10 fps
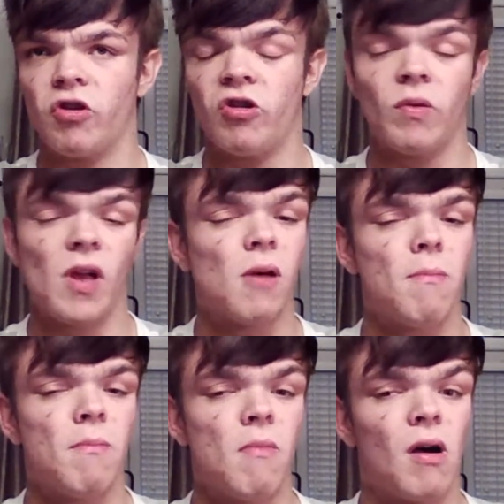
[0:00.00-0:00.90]
She was
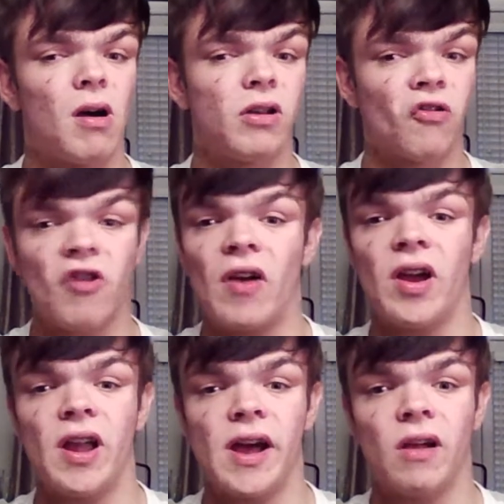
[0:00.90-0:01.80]
on
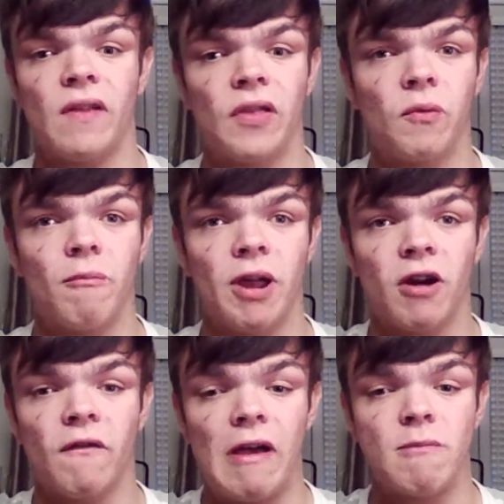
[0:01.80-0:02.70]
Australian Idol. That's what made
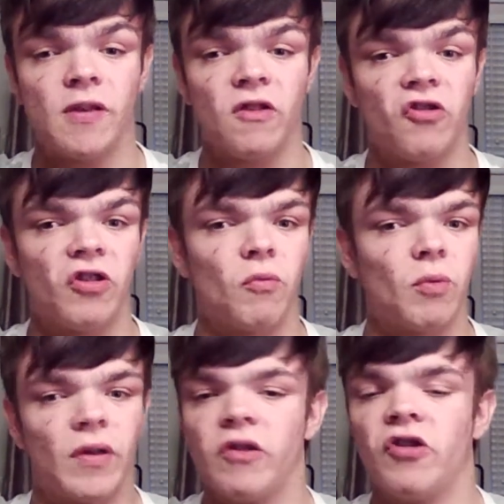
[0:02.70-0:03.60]
her famous, and she's
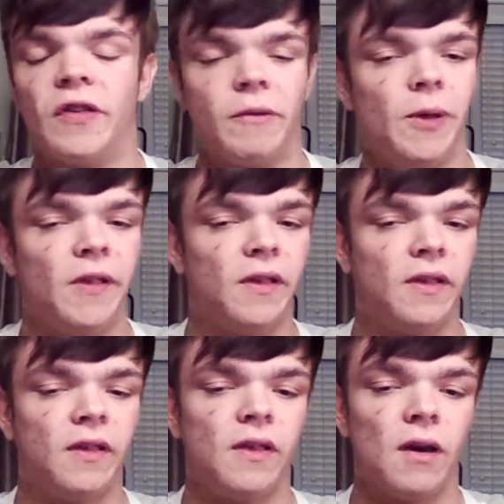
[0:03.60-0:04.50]
an amazing
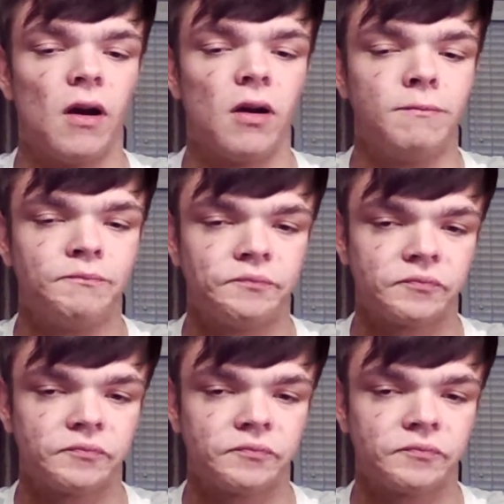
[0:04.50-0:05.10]
singer.